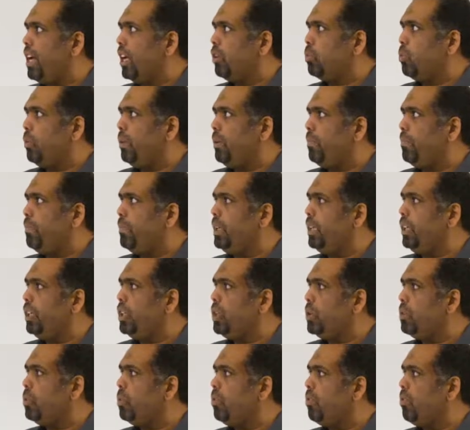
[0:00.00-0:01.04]
that we've been
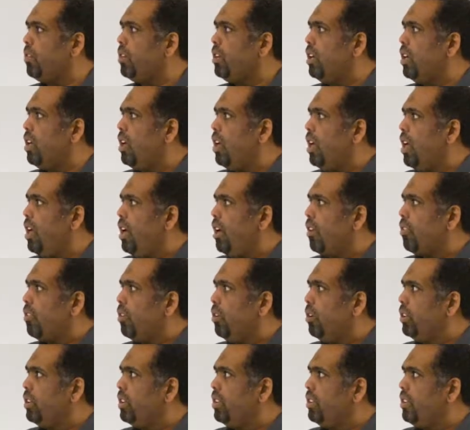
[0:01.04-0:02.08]
used.
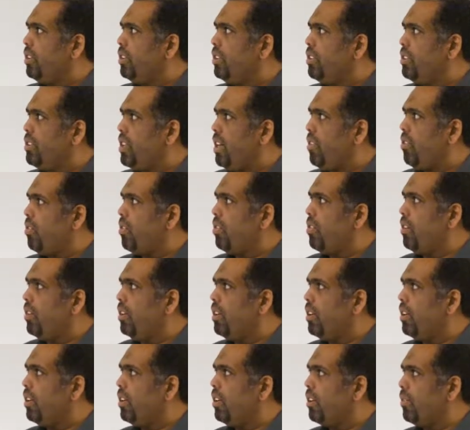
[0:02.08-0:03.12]
So
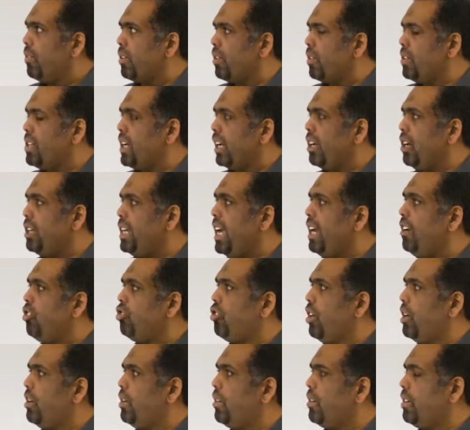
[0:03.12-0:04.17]
the
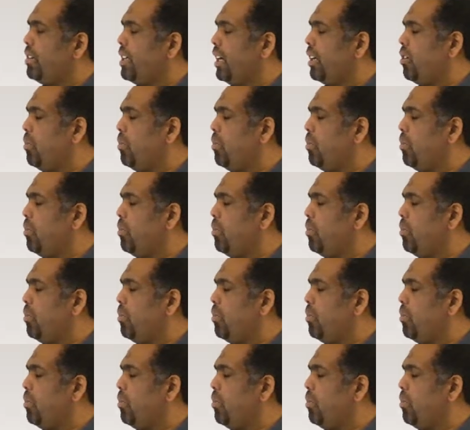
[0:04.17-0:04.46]
connection